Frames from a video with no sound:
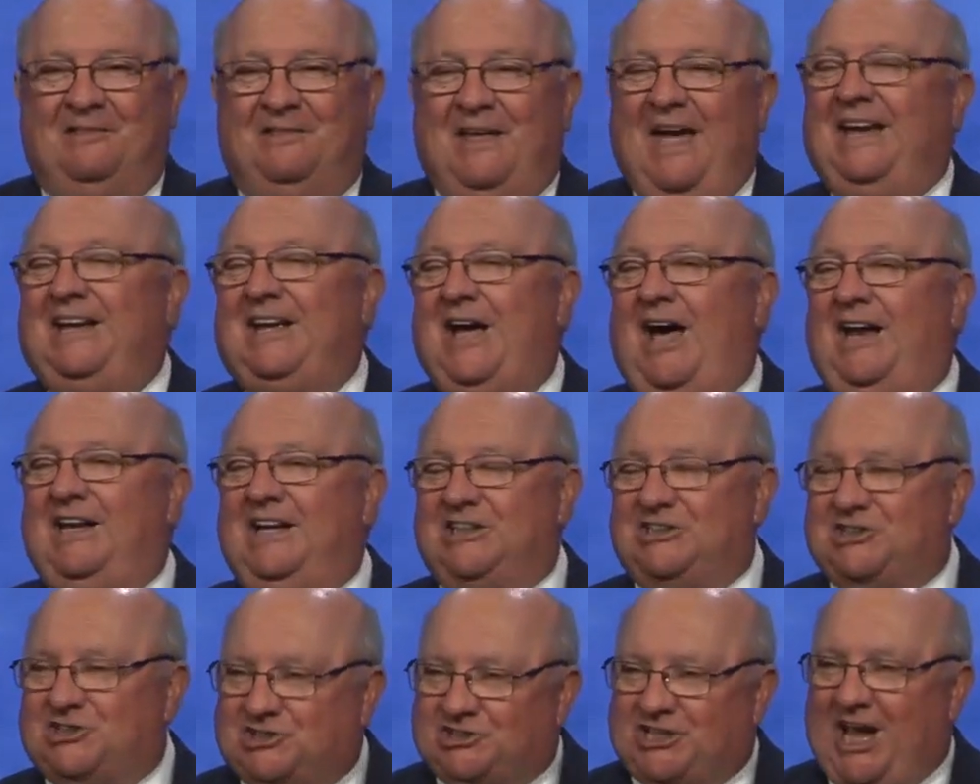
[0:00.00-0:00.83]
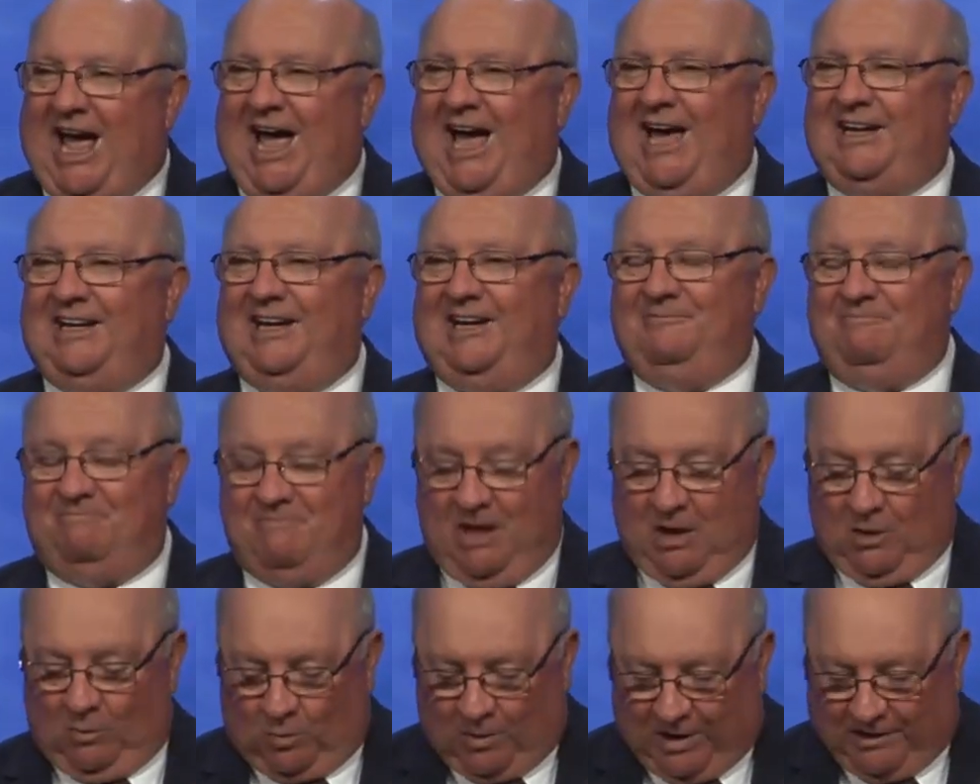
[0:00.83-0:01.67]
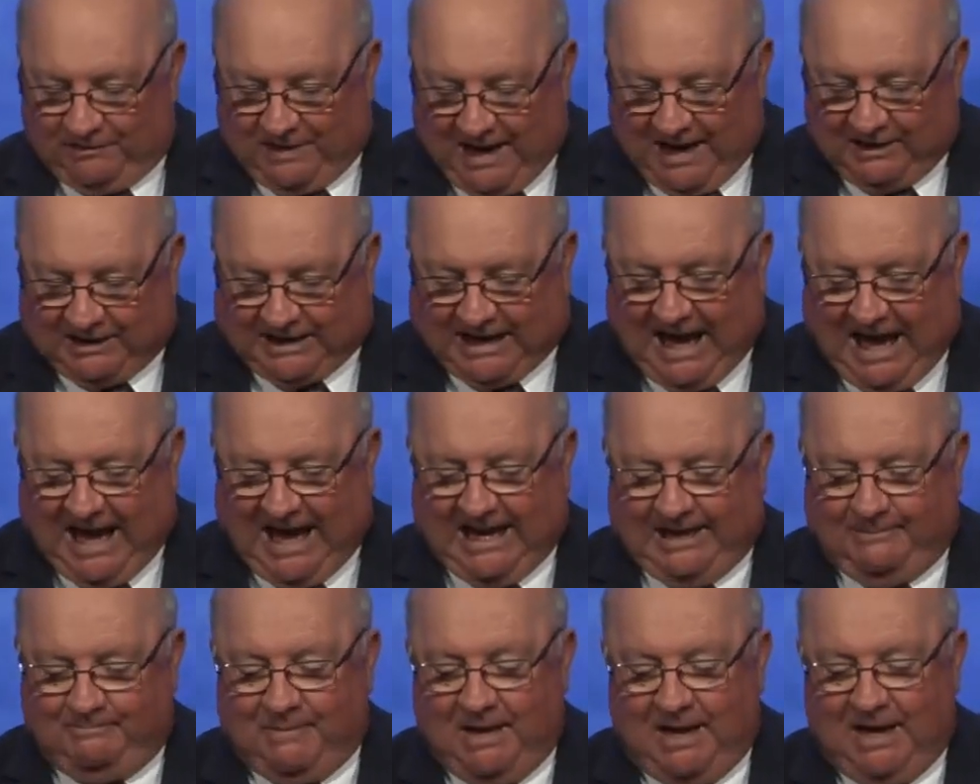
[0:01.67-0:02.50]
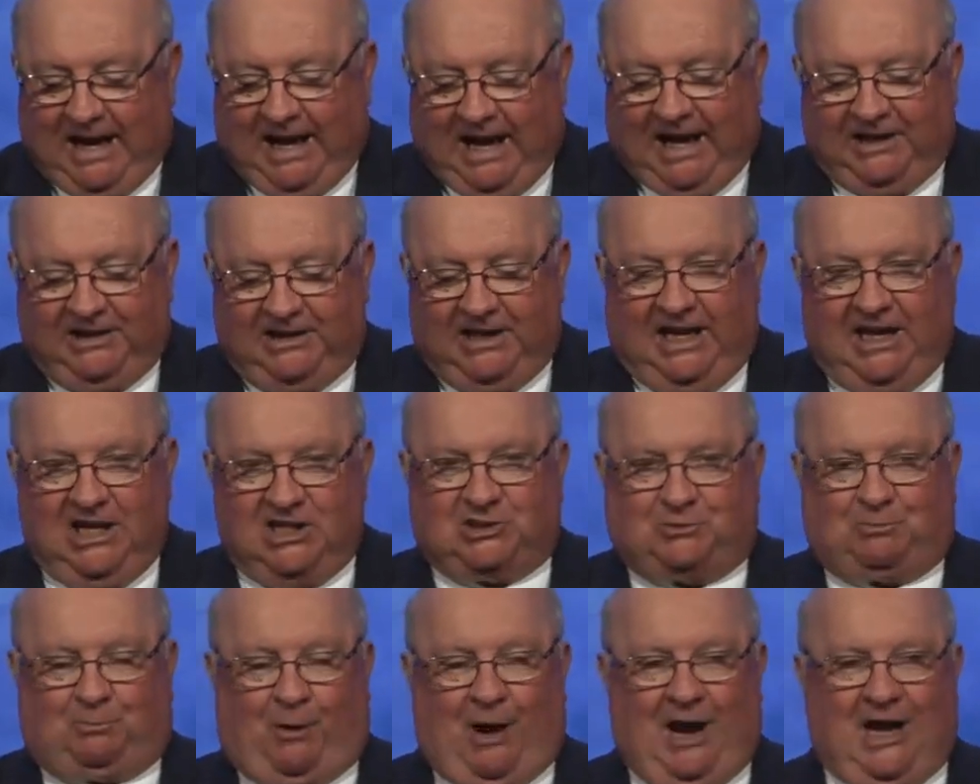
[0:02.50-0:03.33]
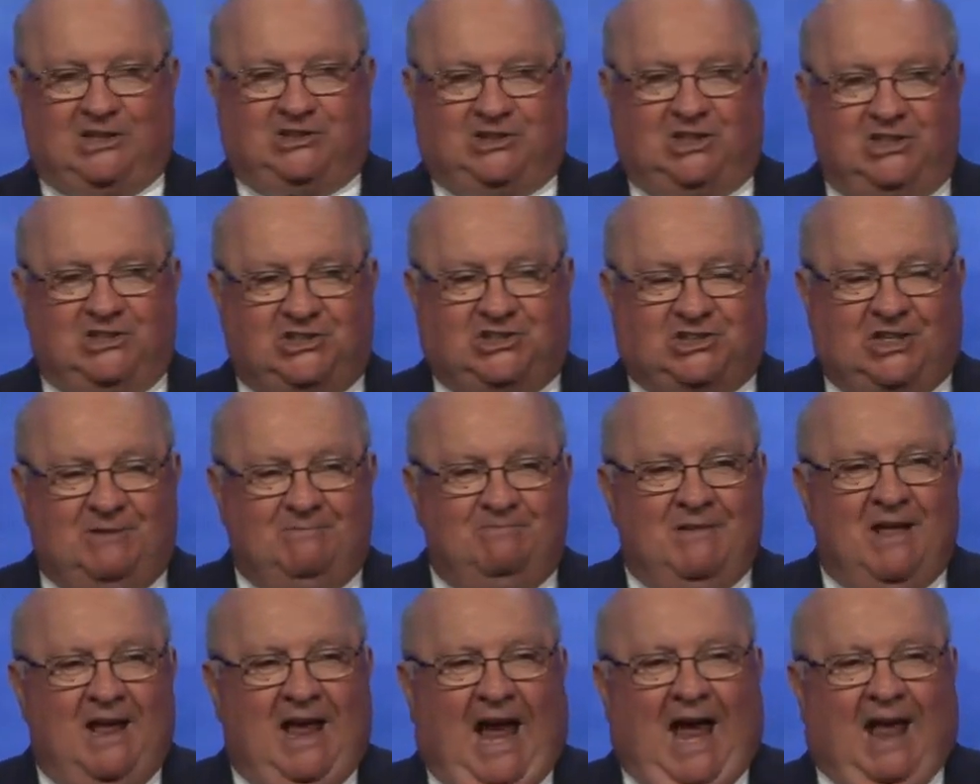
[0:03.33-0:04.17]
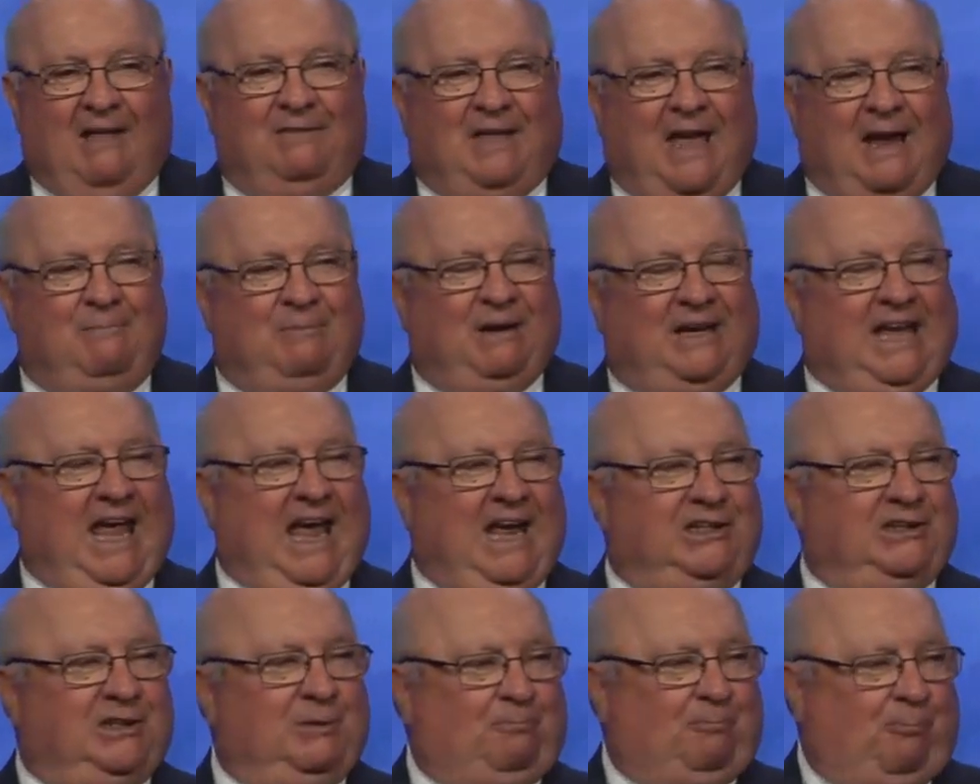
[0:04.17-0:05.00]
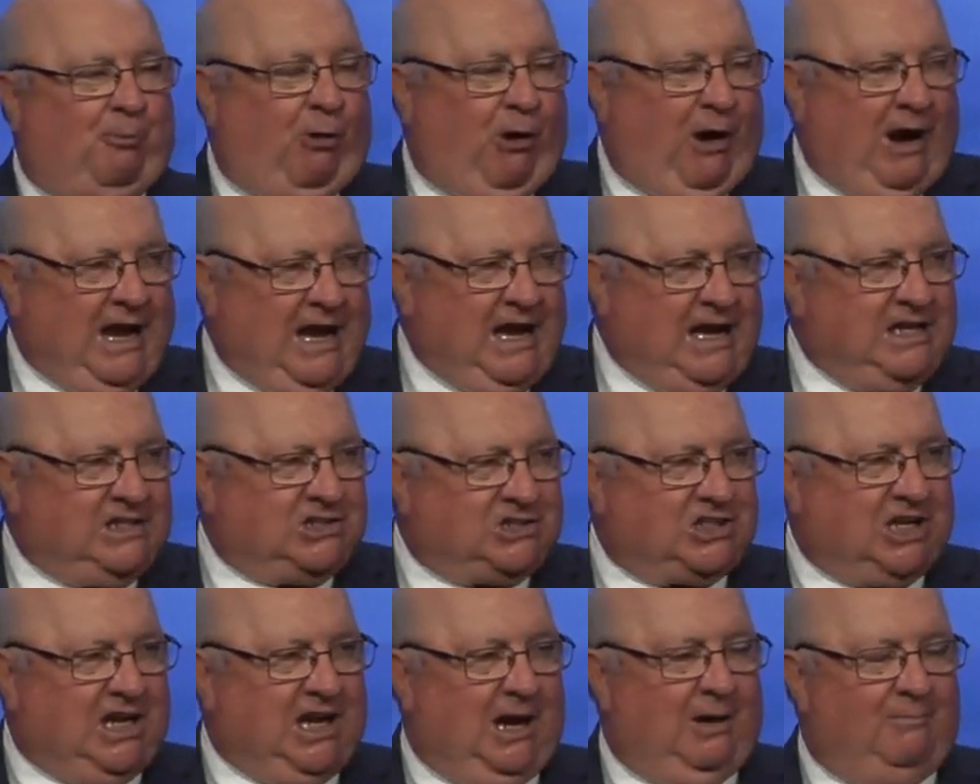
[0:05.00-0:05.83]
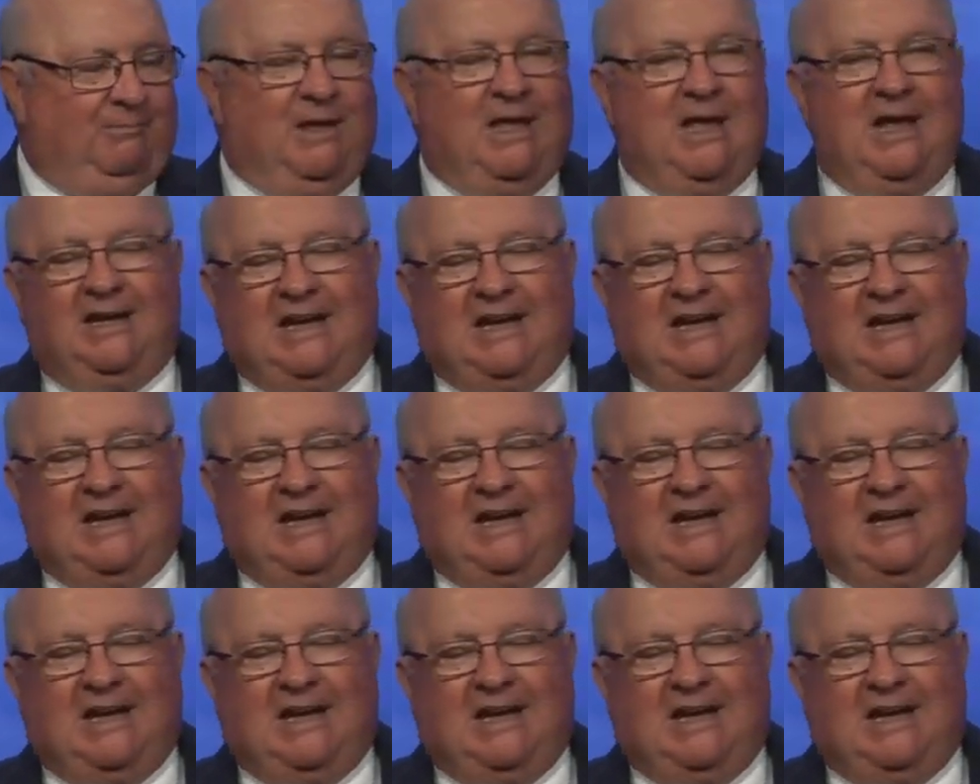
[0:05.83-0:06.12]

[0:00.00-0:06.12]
They got excited when they came into his presence and they began to praise him.